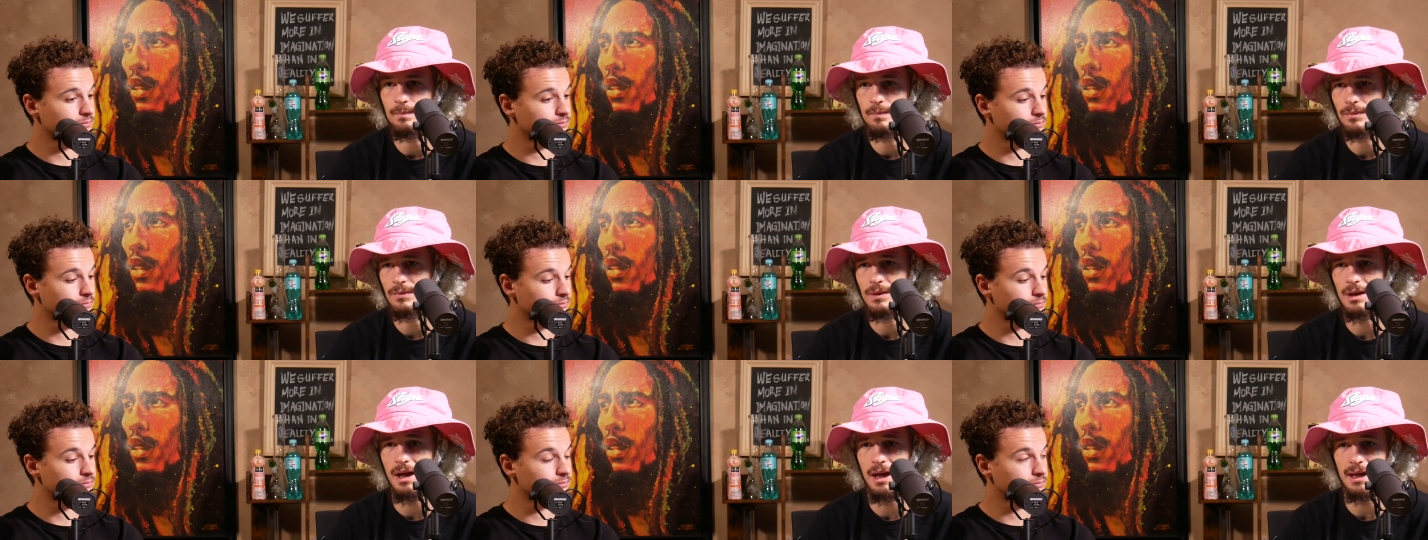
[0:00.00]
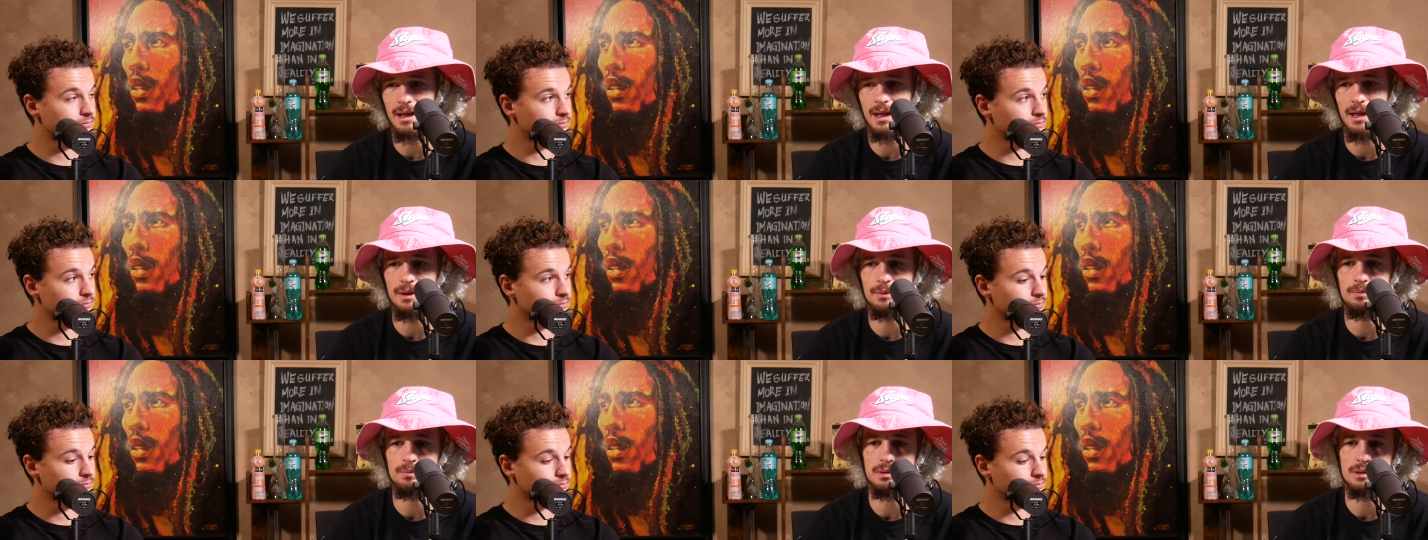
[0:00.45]
Speaker 1: I, I
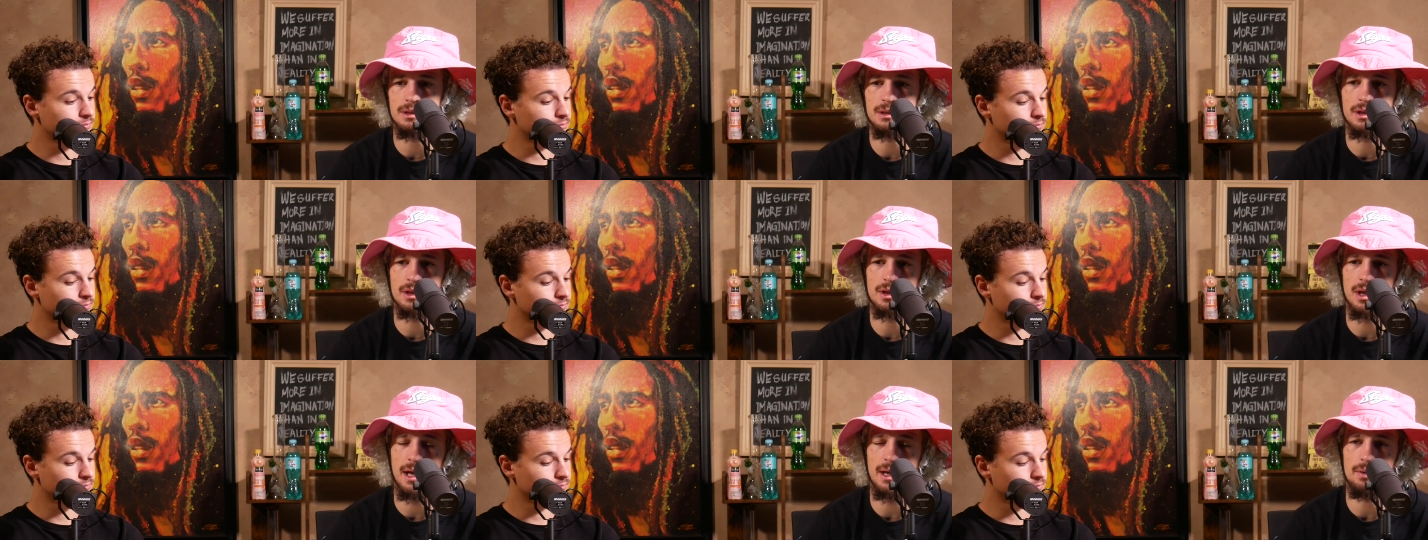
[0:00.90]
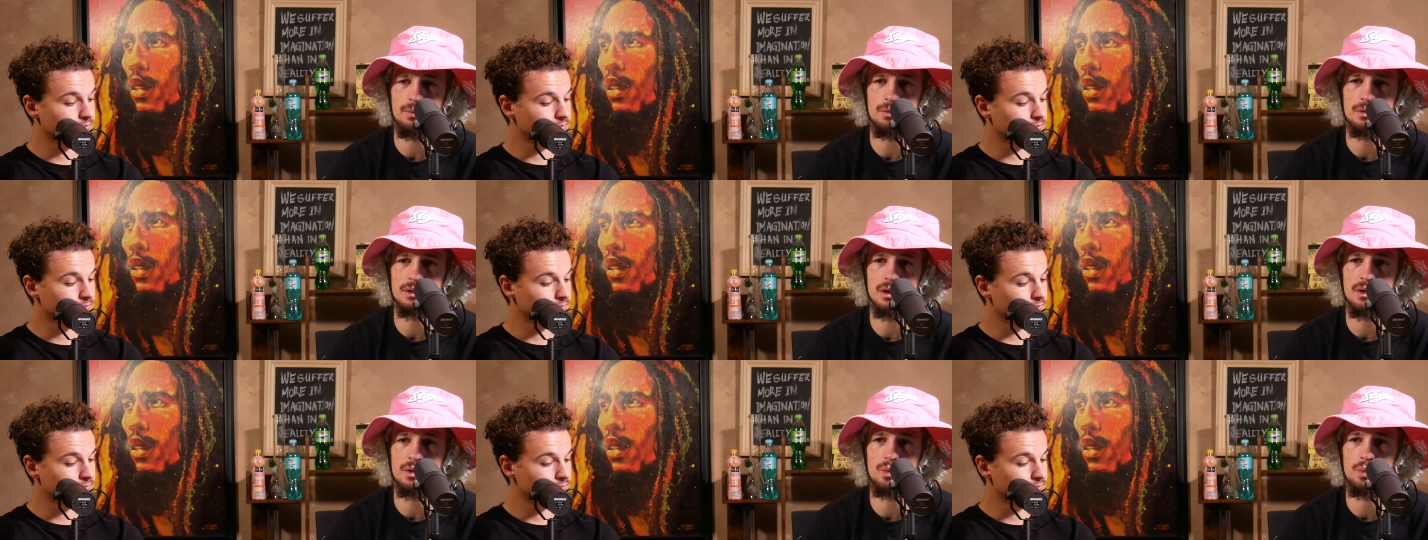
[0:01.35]
was in, I was on
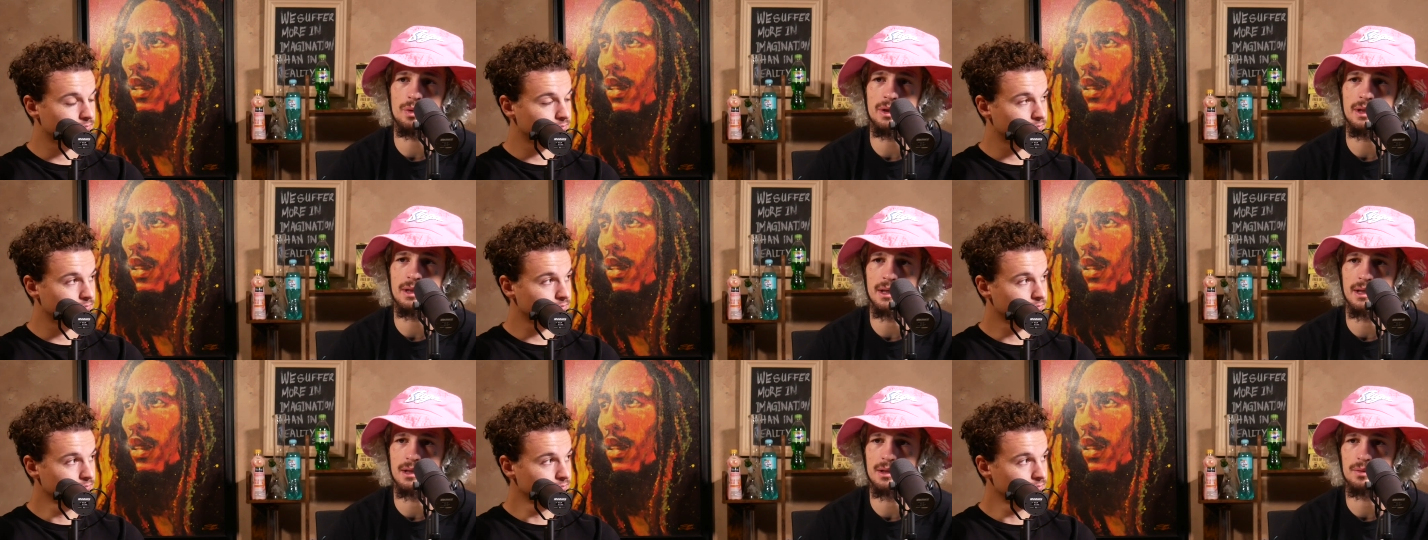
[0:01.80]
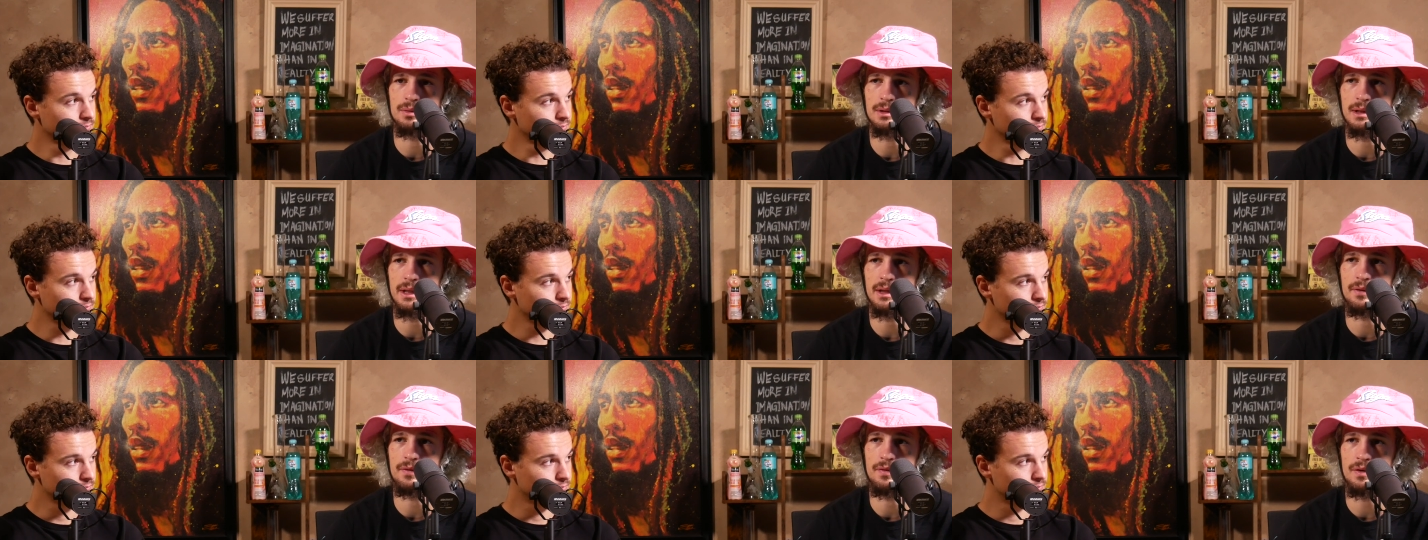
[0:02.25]
the weekend. It was like a
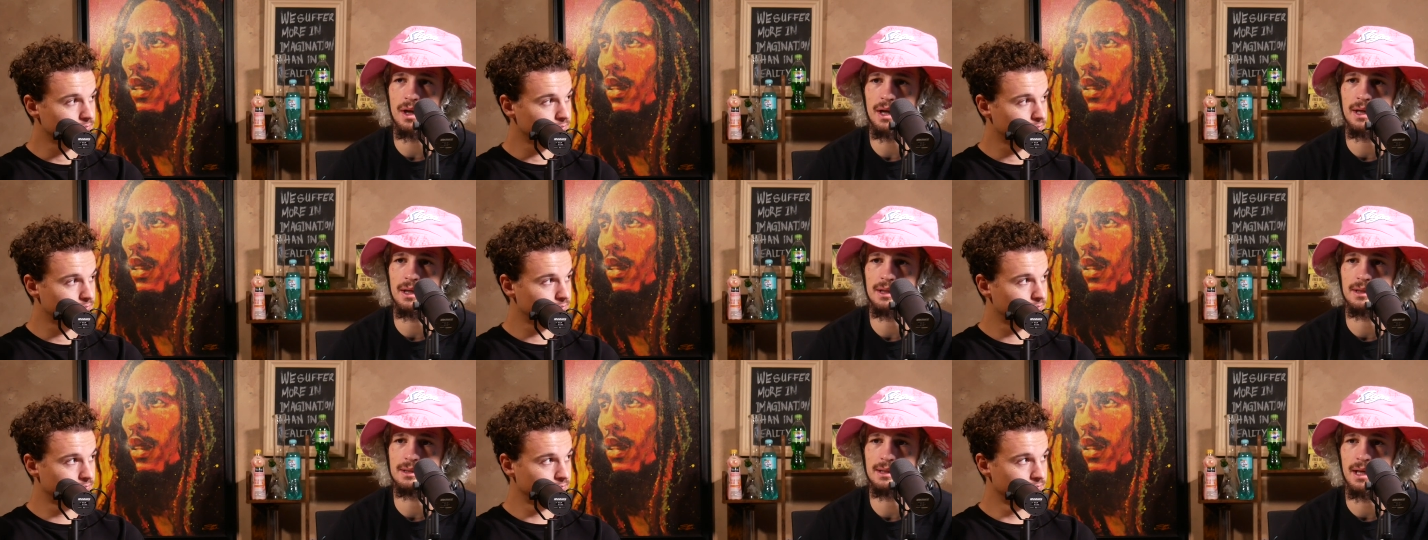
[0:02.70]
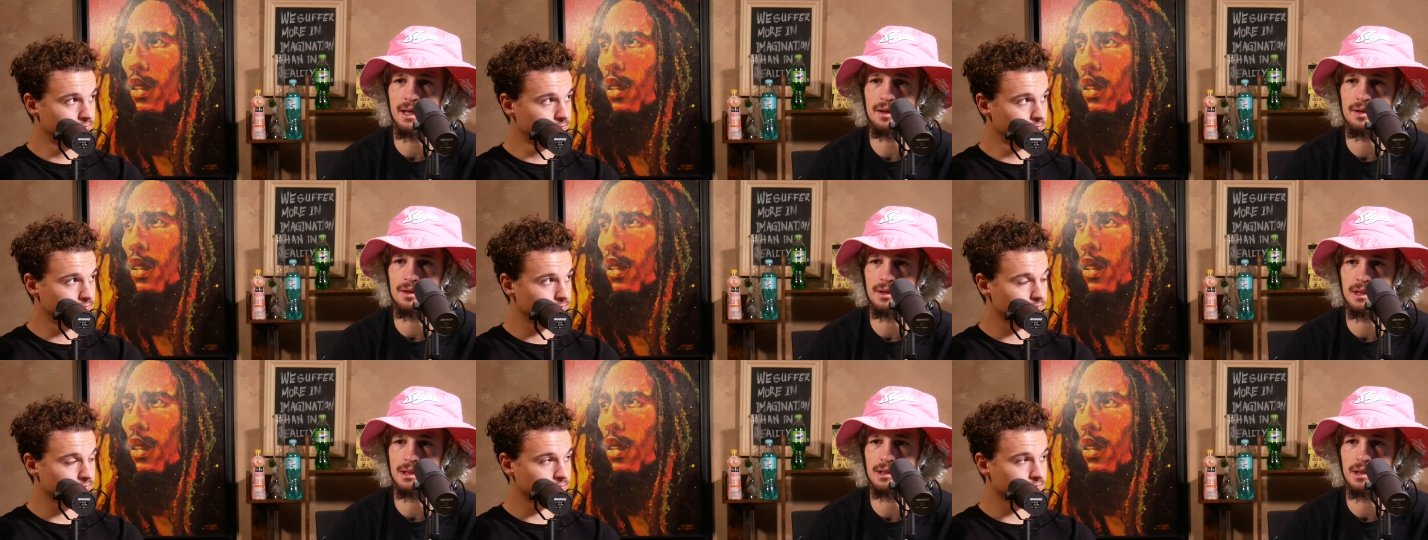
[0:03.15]
Friday, Saturday,
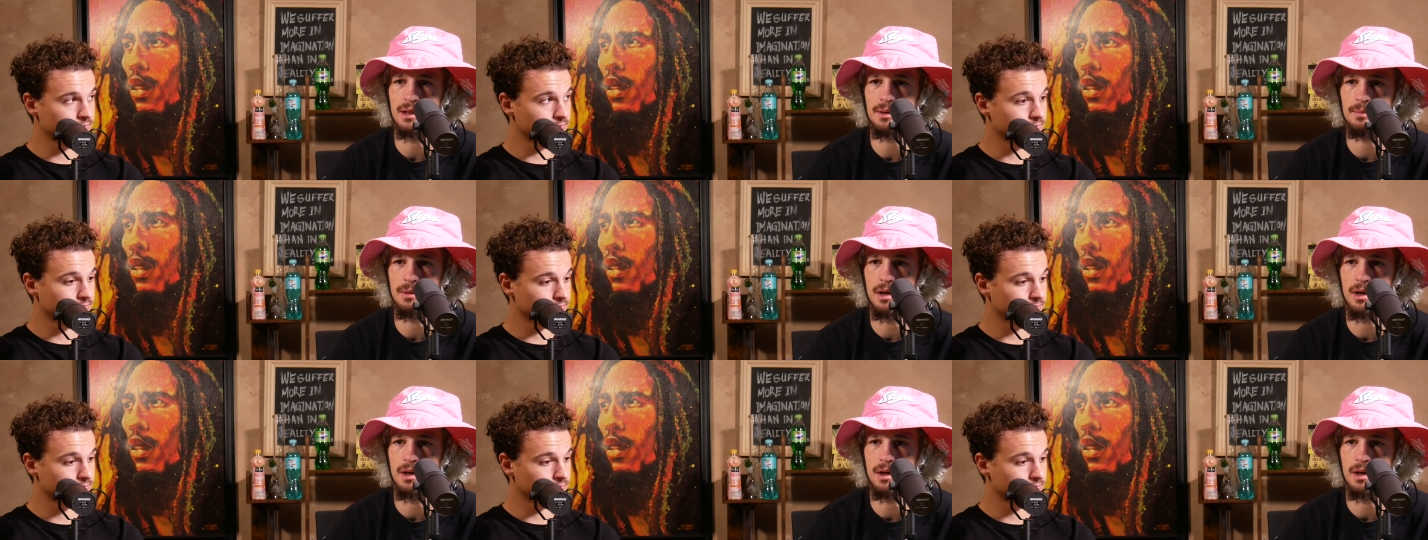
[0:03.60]
Sunday, Monday,